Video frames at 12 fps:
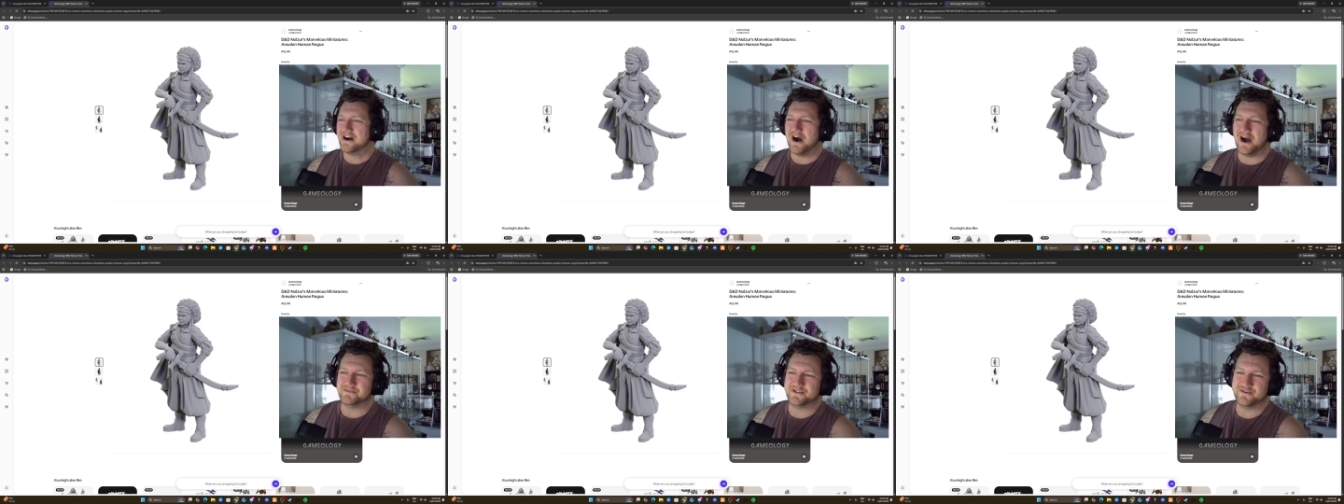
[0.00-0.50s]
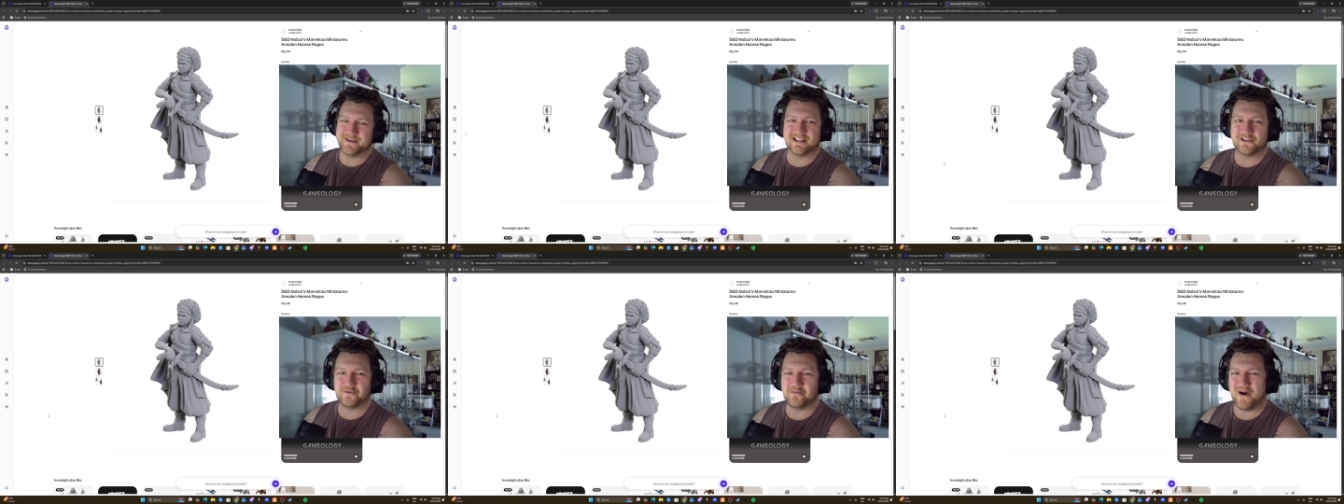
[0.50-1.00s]
I'm doing a
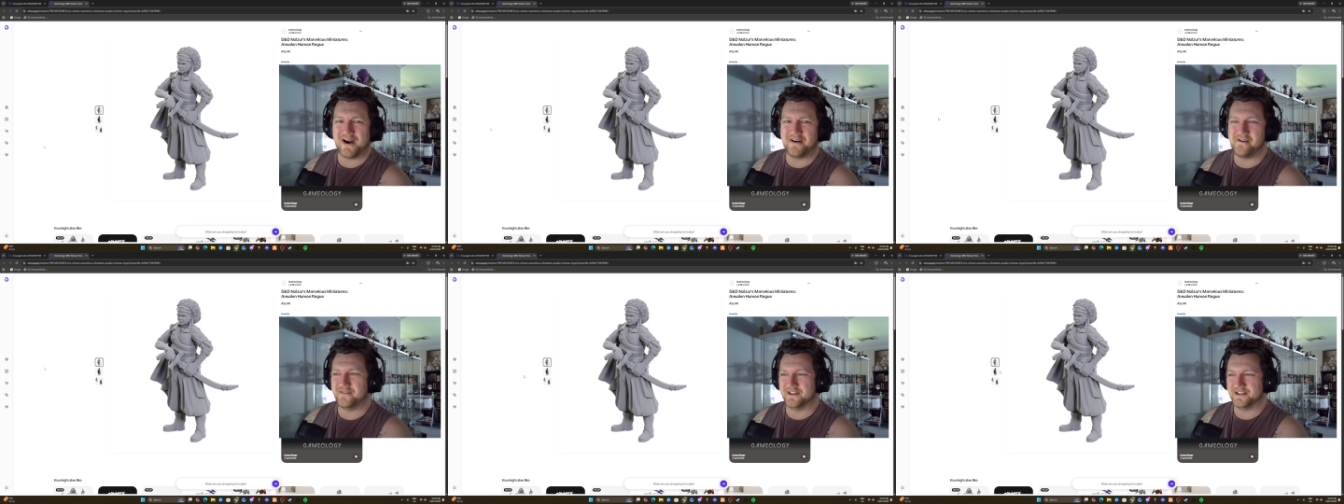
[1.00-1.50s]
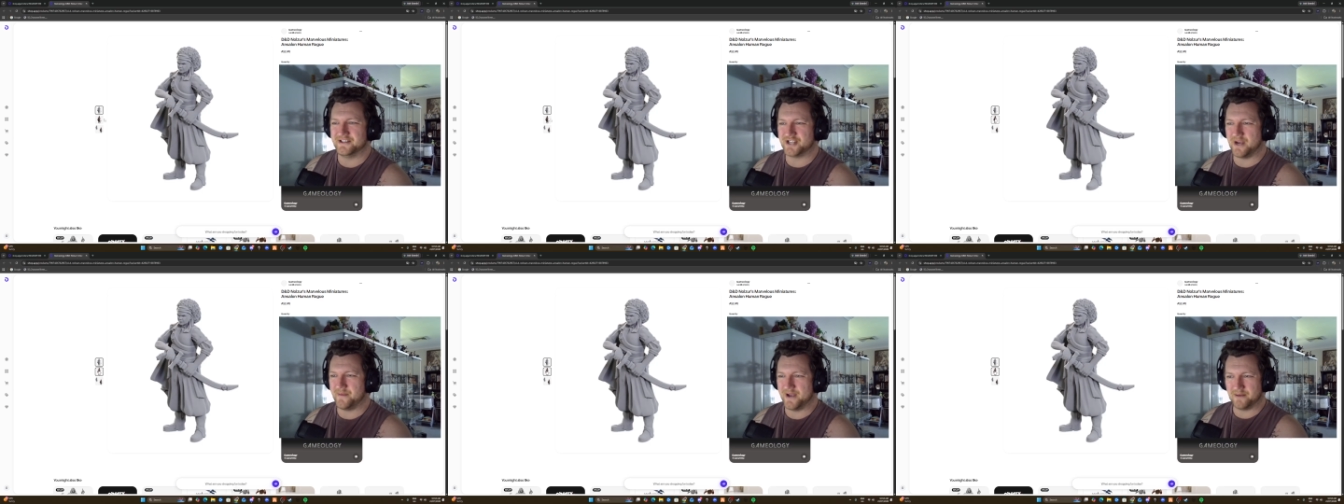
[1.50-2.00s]
little pirate village
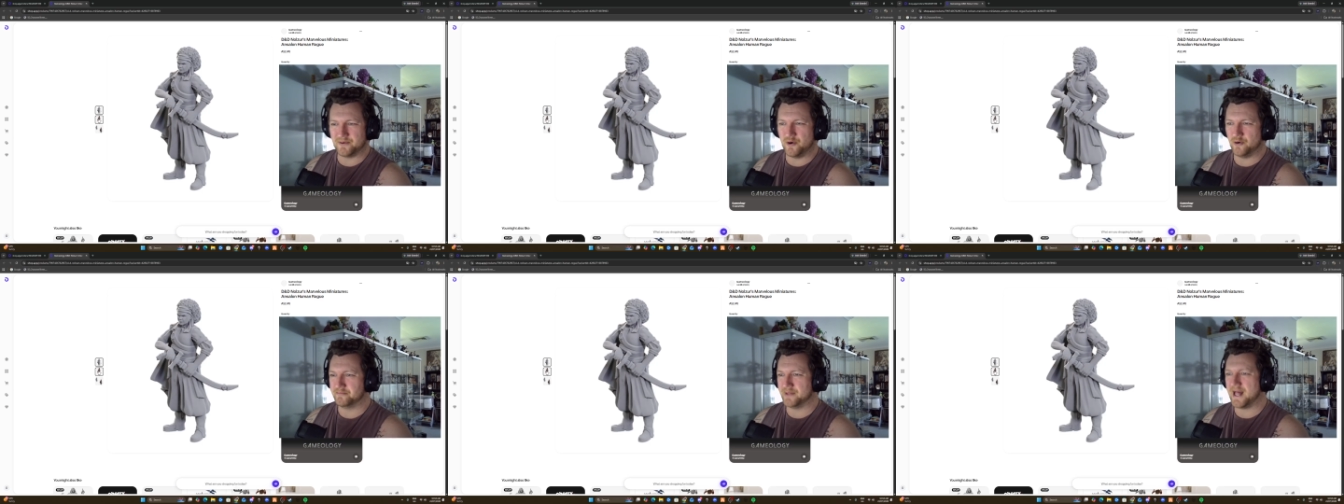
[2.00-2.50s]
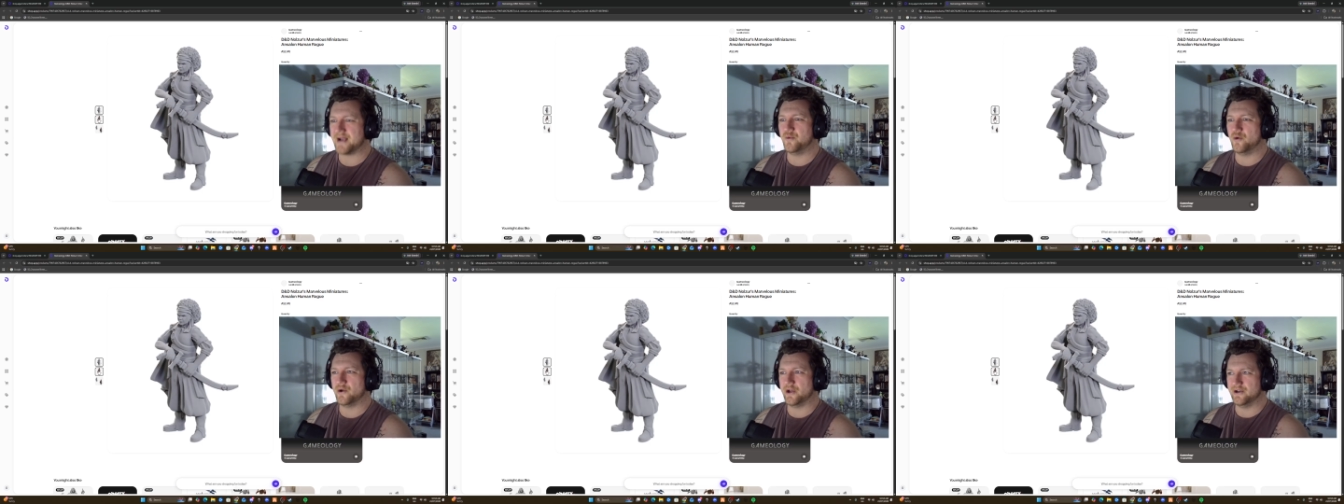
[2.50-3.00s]
coming up called
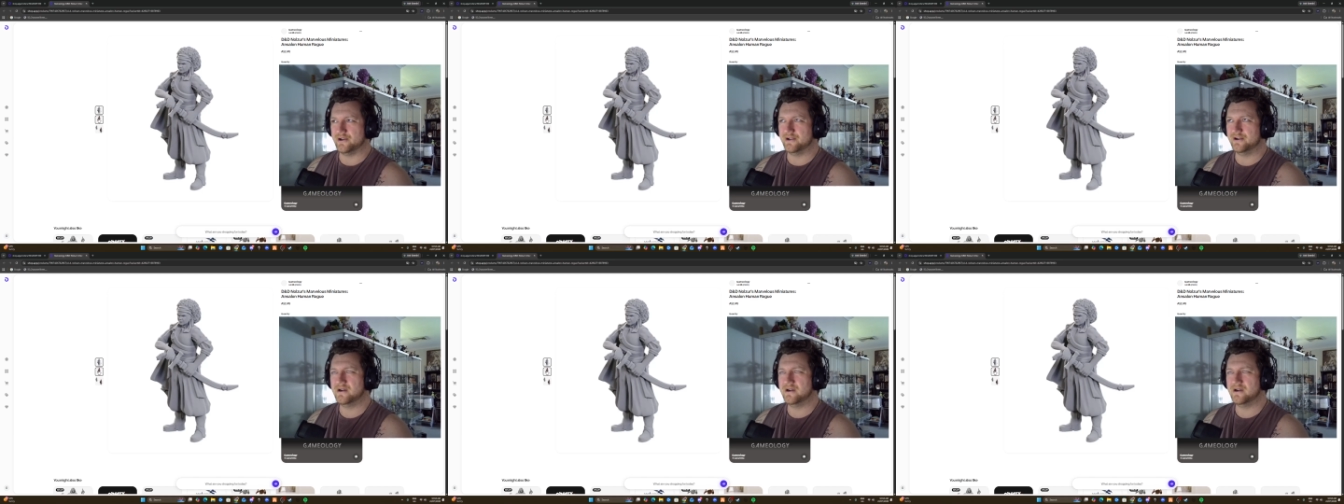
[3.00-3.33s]
Blackwater